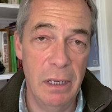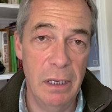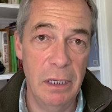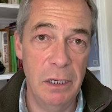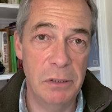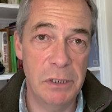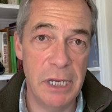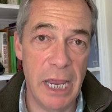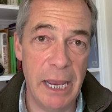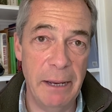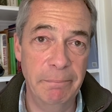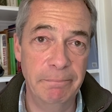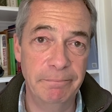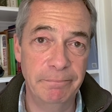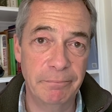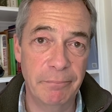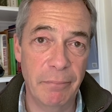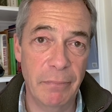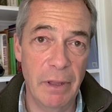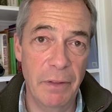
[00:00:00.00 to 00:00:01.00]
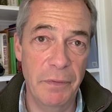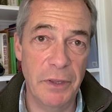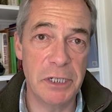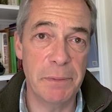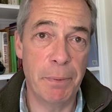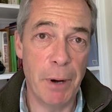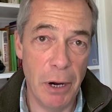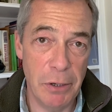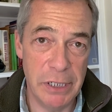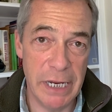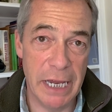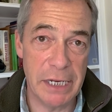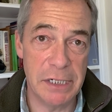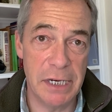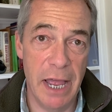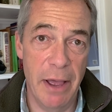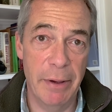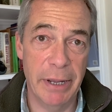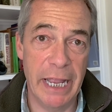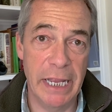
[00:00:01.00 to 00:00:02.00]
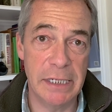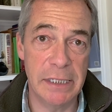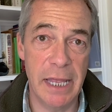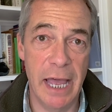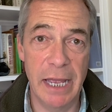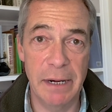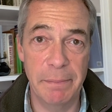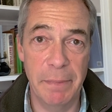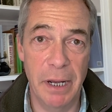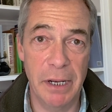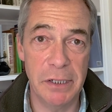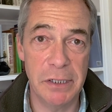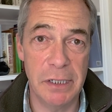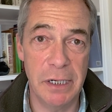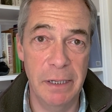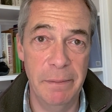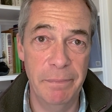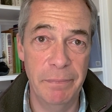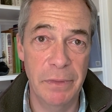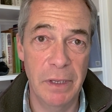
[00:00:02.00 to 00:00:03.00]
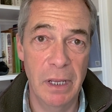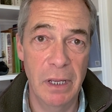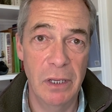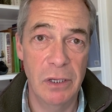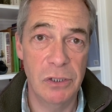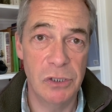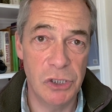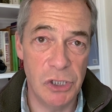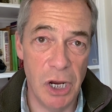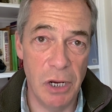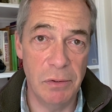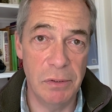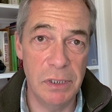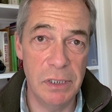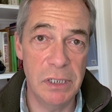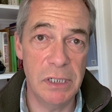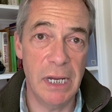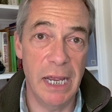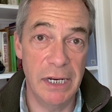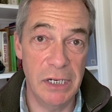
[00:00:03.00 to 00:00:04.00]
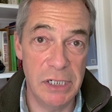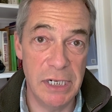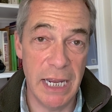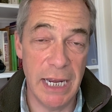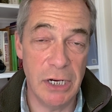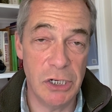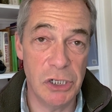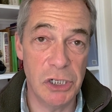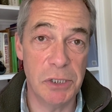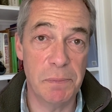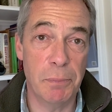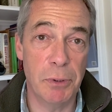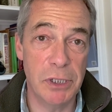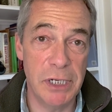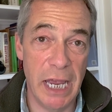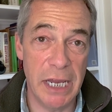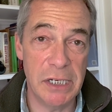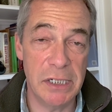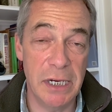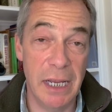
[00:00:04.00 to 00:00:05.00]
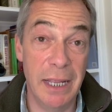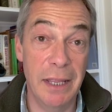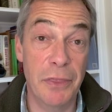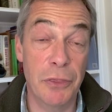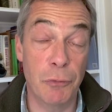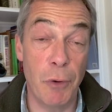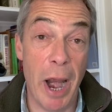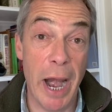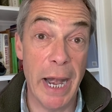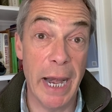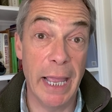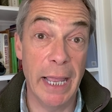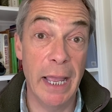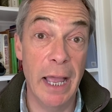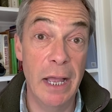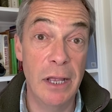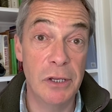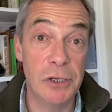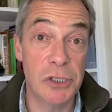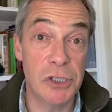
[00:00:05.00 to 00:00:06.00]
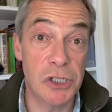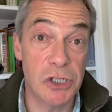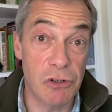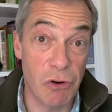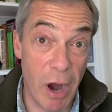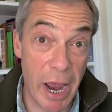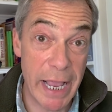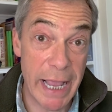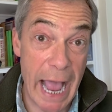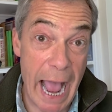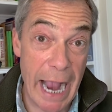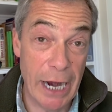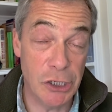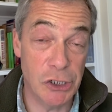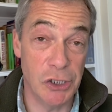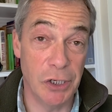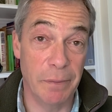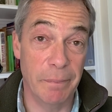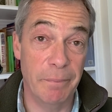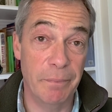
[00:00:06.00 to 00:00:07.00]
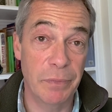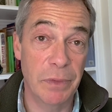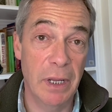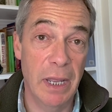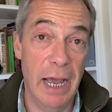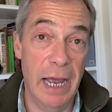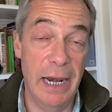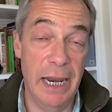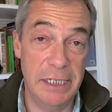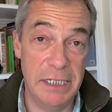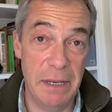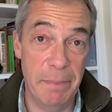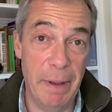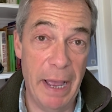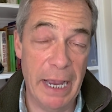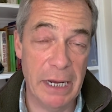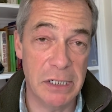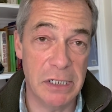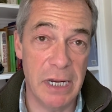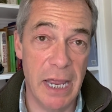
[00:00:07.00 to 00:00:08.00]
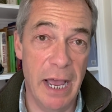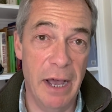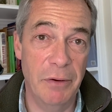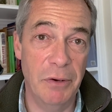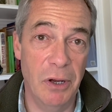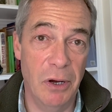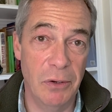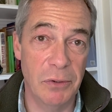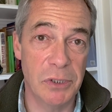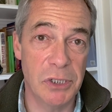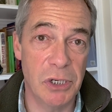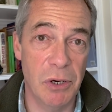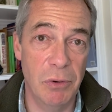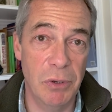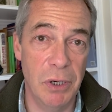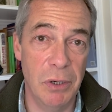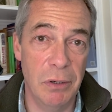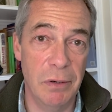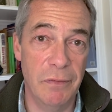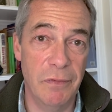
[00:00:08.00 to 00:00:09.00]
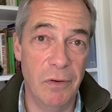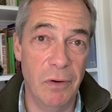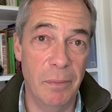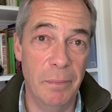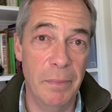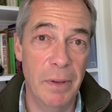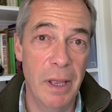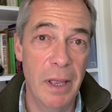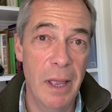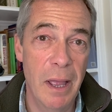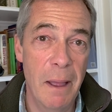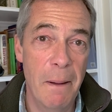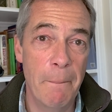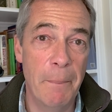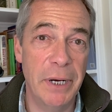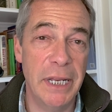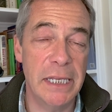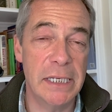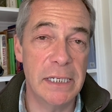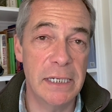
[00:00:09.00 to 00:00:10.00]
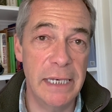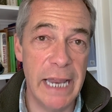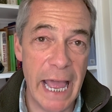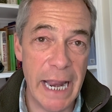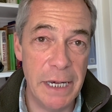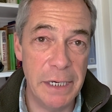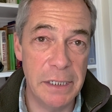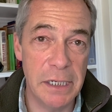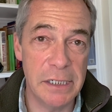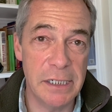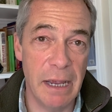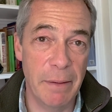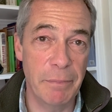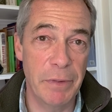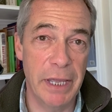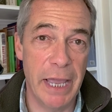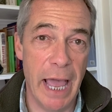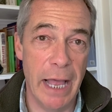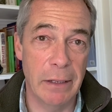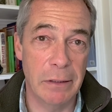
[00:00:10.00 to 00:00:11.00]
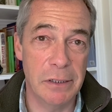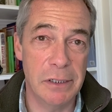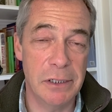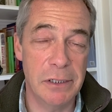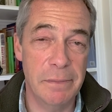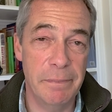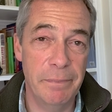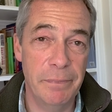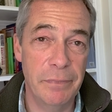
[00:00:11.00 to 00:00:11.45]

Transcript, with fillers: You see, there's a protest now against the headmaster. Students and teachers protesting, threatening strike action unless he backs down on school uniform. But it's led to something else.